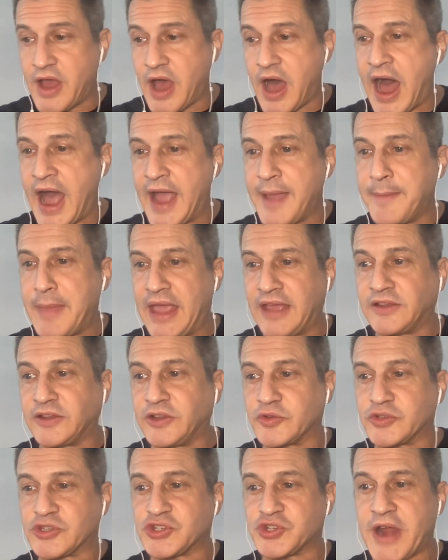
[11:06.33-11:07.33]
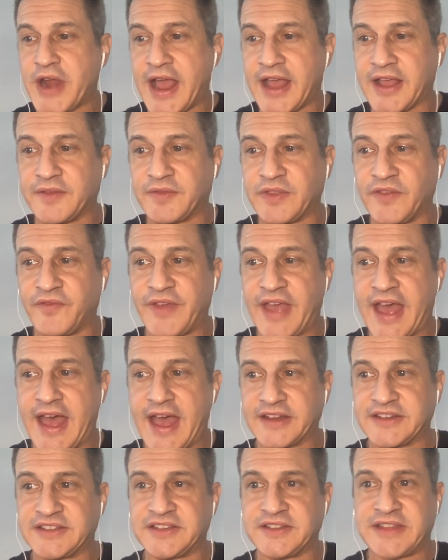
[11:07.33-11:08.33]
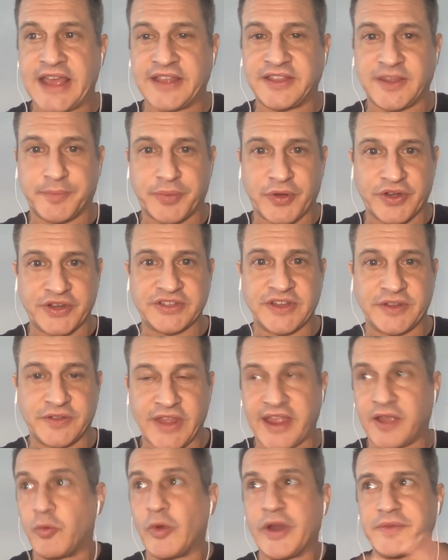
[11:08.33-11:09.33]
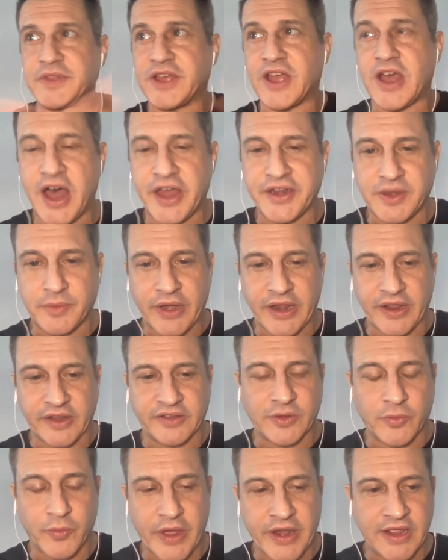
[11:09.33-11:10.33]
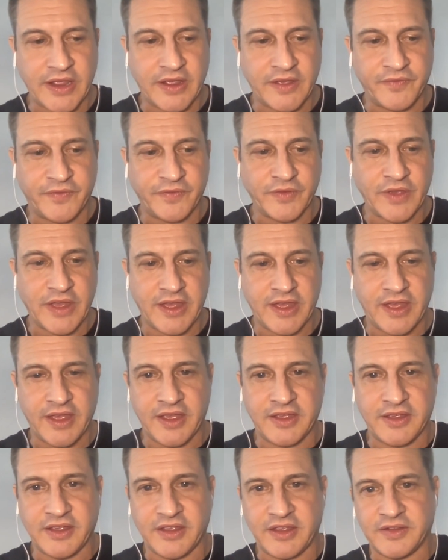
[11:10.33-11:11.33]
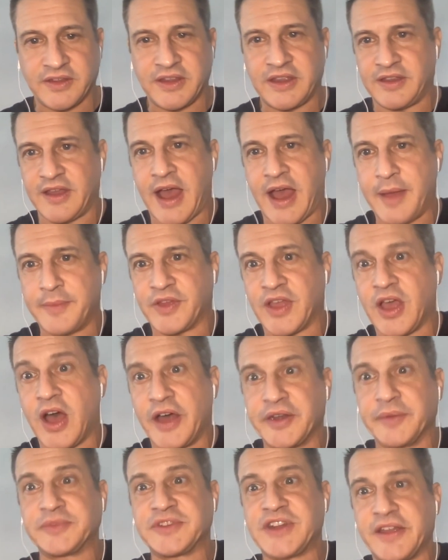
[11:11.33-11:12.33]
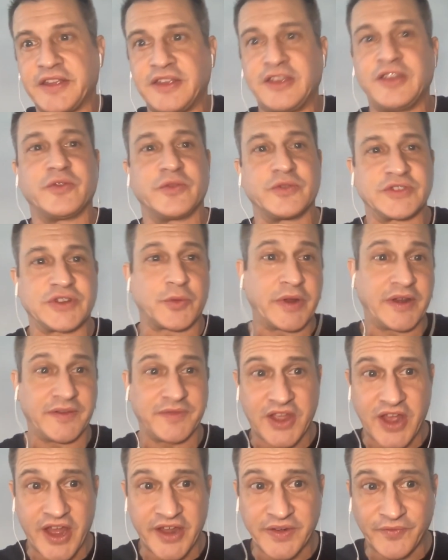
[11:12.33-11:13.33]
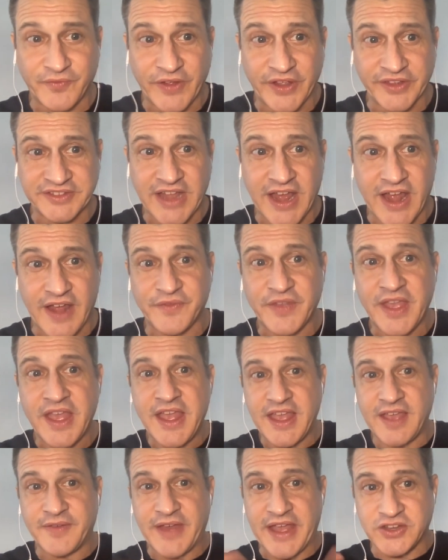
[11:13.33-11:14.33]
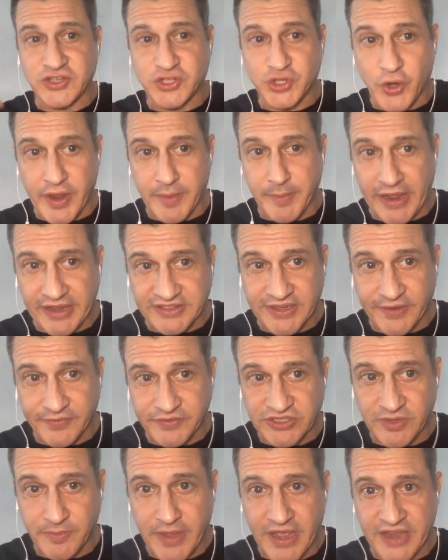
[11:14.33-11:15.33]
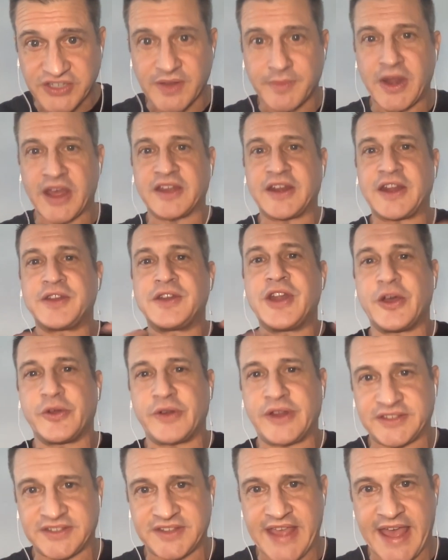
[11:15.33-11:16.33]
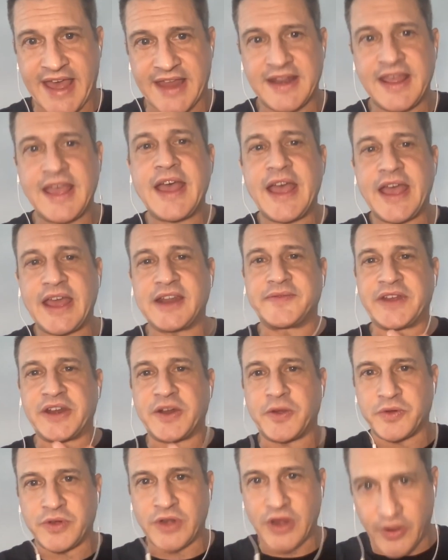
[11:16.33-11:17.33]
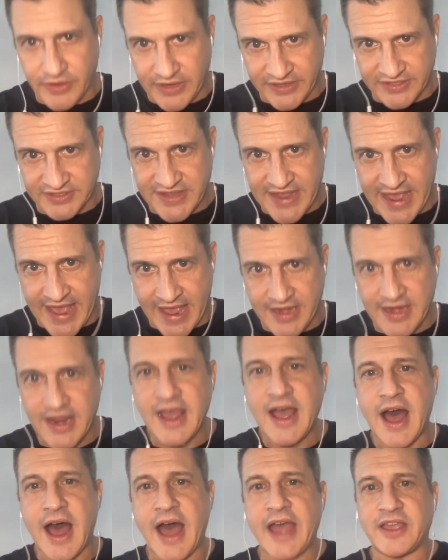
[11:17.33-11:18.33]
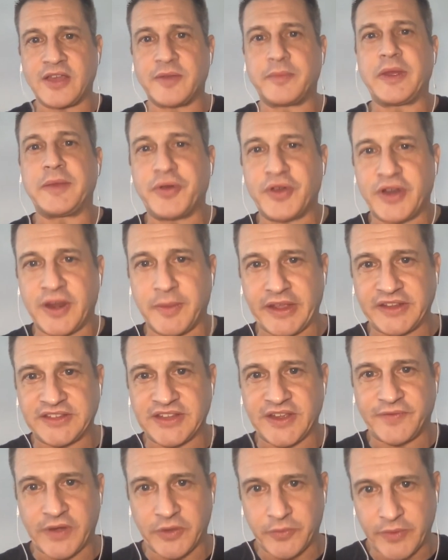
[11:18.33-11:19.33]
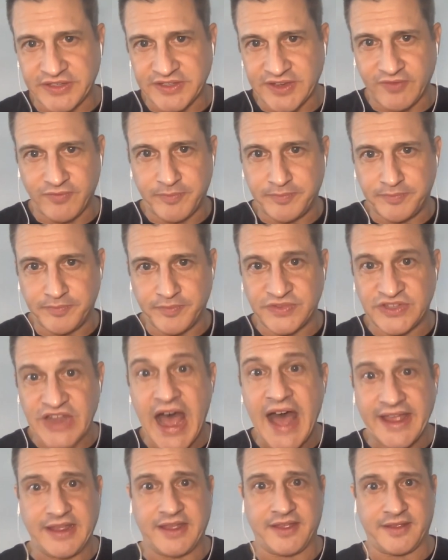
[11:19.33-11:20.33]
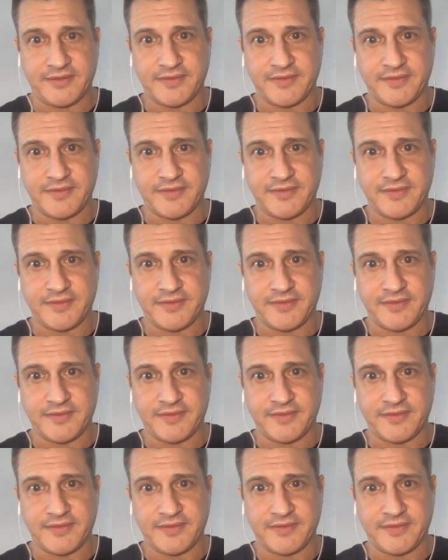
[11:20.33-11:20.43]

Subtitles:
I may lose track of the fact that the person, like, what if the condom breaks, or what if the condom's not used, or what if the condom falls off? If I enjoy myself too much, I'm not going to notice that. And if I don't notice that, I could be putting myself at risk of dying.